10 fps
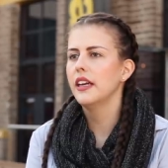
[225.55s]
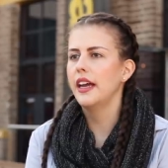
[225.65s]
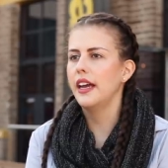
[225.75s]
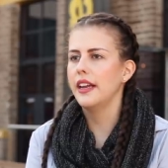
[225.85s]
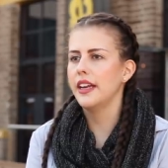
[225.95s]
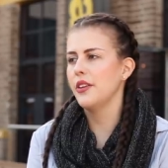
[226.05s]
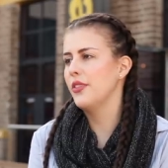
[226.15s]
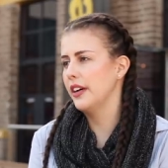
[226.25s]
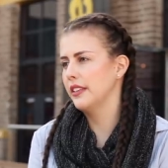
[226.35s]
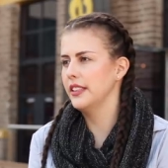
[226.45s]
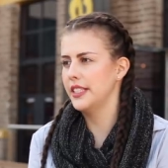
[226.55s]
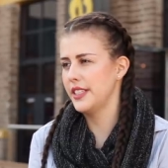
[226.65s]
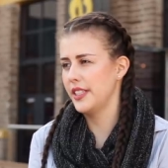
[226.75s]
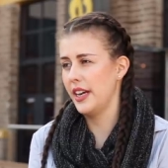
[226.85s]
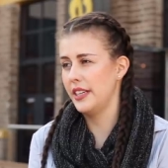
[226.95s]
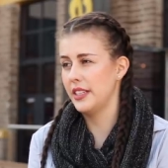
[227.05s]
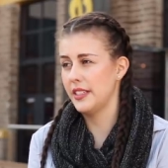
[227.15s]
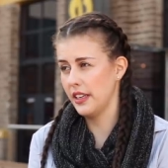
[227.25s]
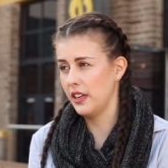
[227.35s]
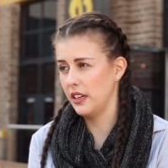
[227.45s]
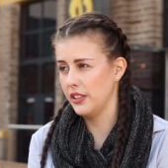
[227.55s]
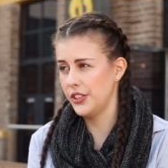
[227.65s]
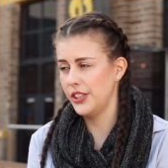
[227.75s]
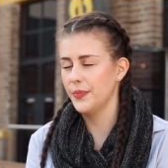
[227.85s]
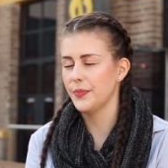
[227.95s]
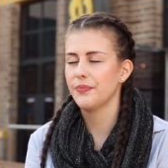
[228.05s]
And I finally decided psychology